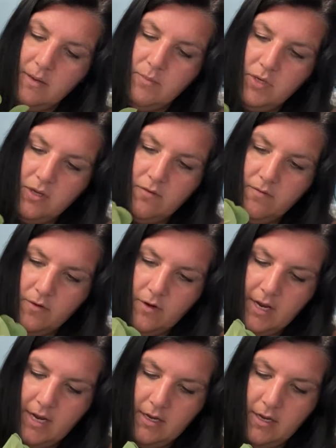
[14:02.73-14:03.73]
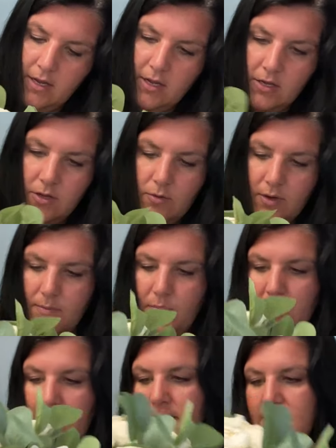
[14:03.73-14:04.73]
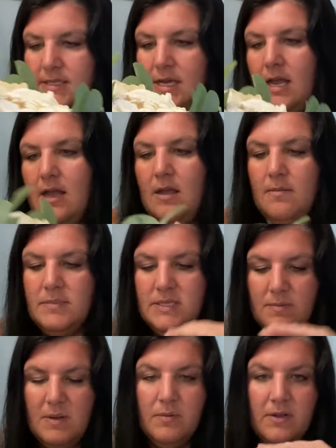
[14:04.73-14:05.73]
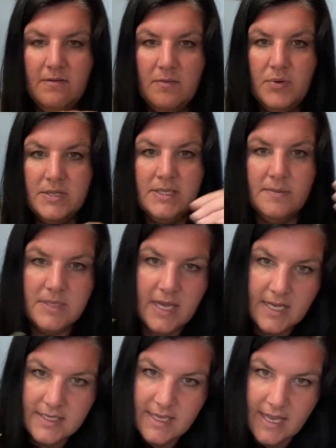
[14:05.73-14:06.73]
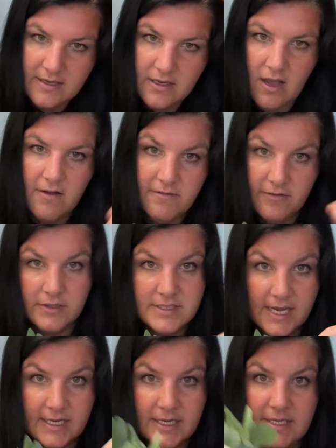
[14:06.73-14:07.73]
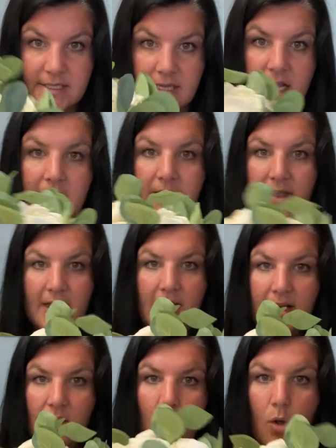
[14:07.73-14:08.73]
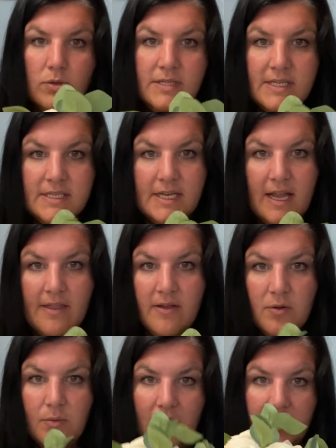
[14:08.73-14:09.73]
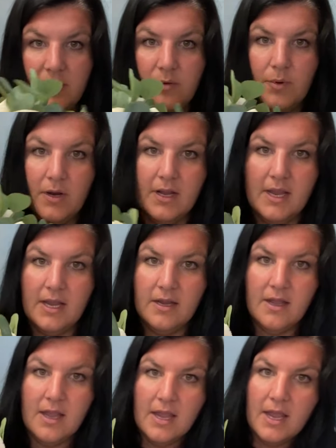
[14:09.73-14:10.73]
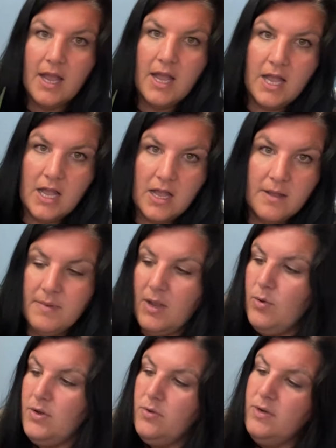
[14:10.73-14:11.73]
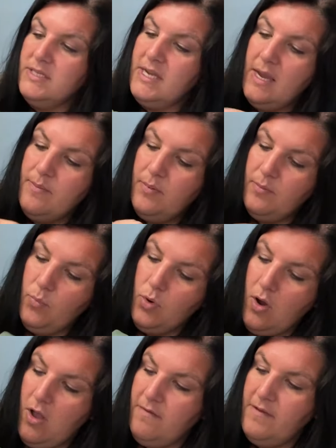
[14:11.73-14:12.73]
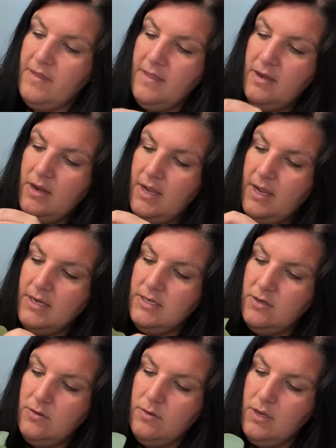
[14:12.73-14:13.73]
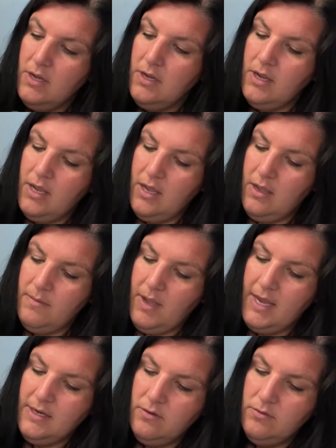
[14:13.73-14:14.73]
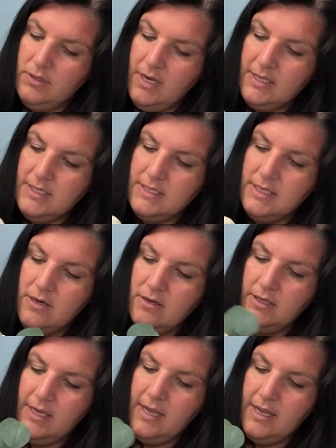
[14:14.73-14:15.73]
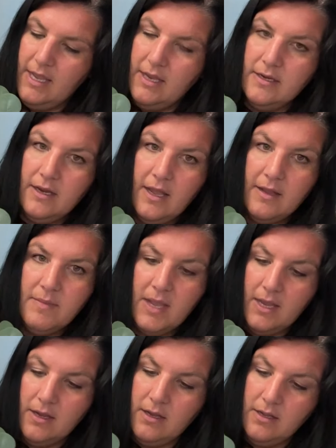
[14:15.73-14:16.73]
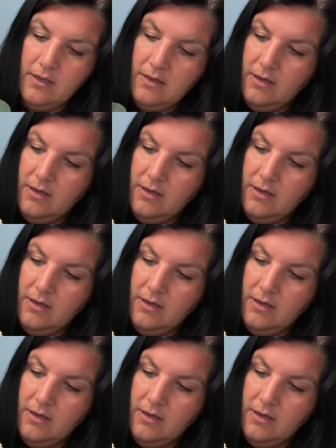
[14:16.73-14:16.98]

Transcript: time maneuvering, you could put, some people even put zip ties at not full tightness that kind of hold it together while you're working. Or you could tape more often than I do. I don't necessarily, again, I make